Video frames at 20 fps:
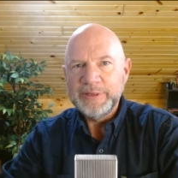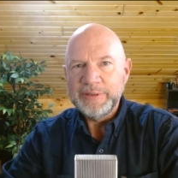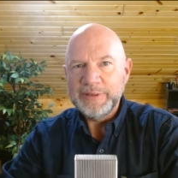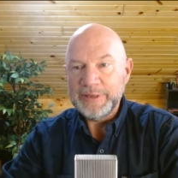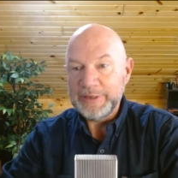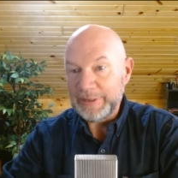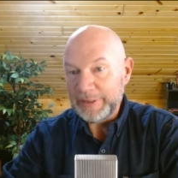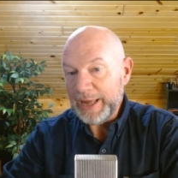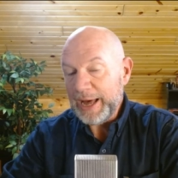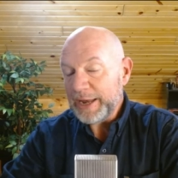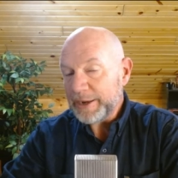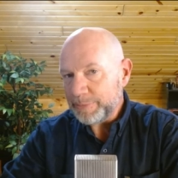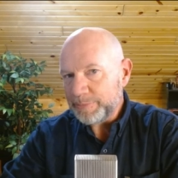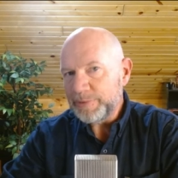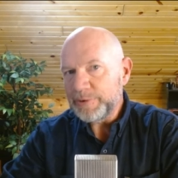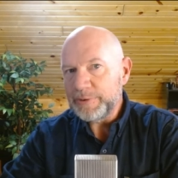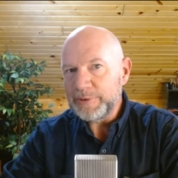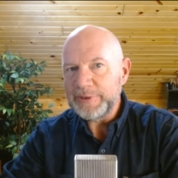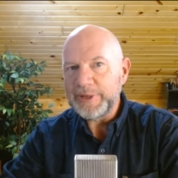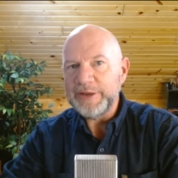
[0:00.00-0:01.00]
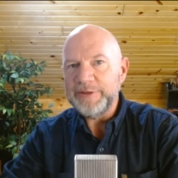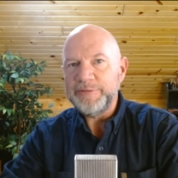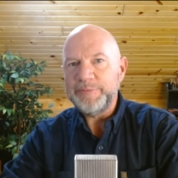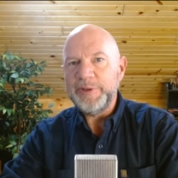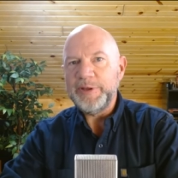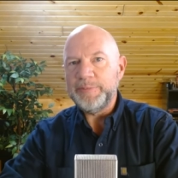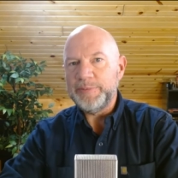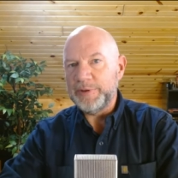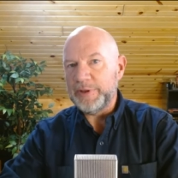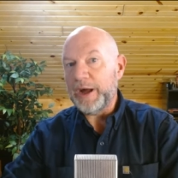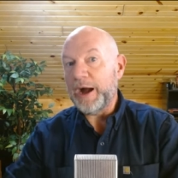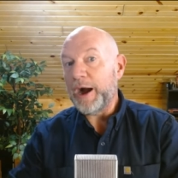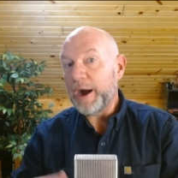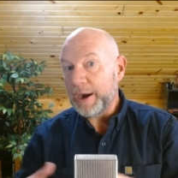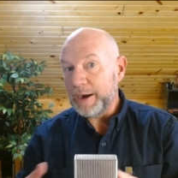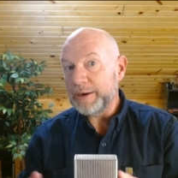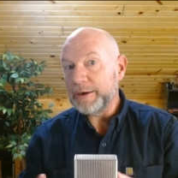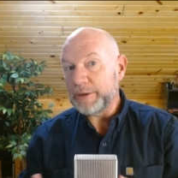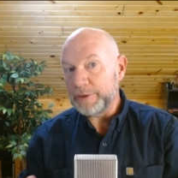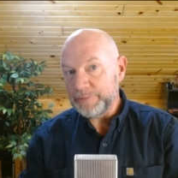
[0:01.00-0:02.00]
that a lot of pro life people
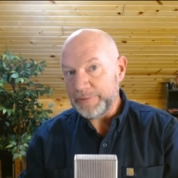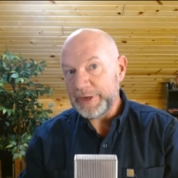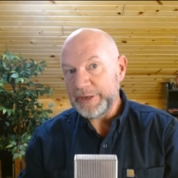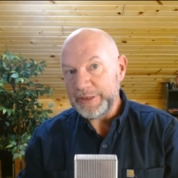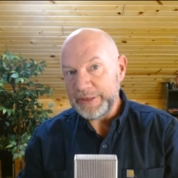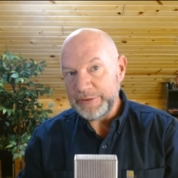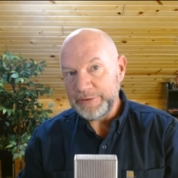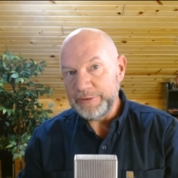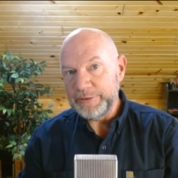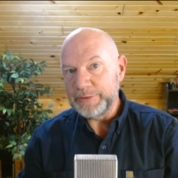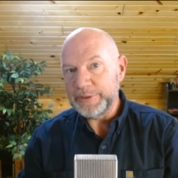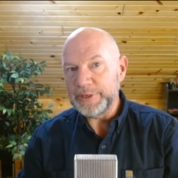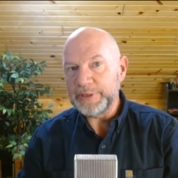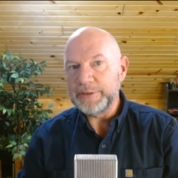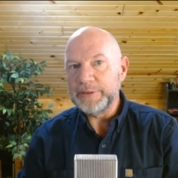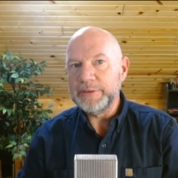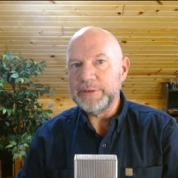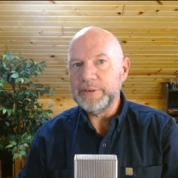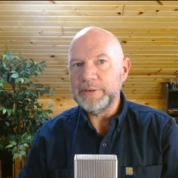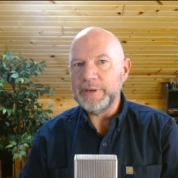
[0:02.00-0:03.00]
are already doing.